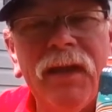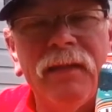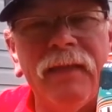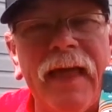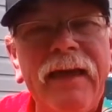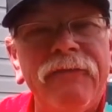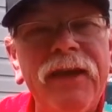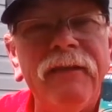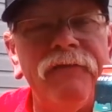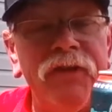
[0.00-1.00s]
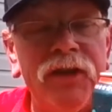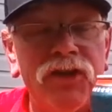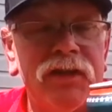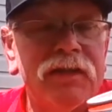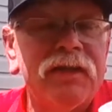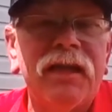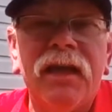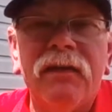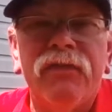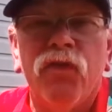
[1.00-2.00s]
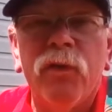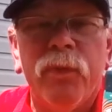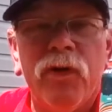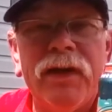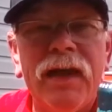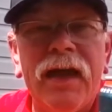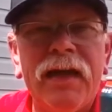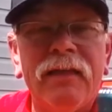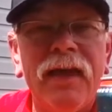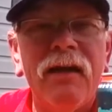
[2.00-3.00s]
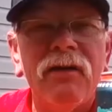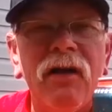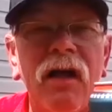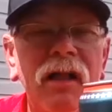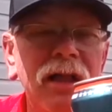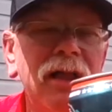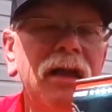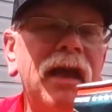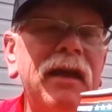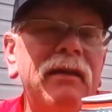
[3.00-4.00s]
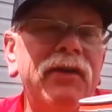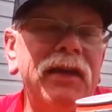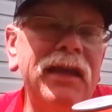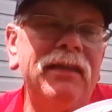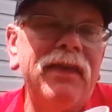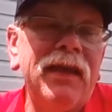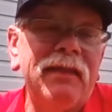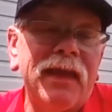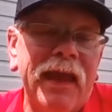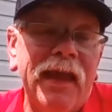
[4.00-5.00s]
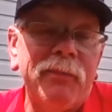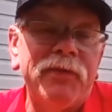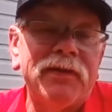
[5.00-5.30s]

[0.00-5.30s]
Laughing Fish, this is a 4.9 on the alcohol kind of a neat thing in the camp.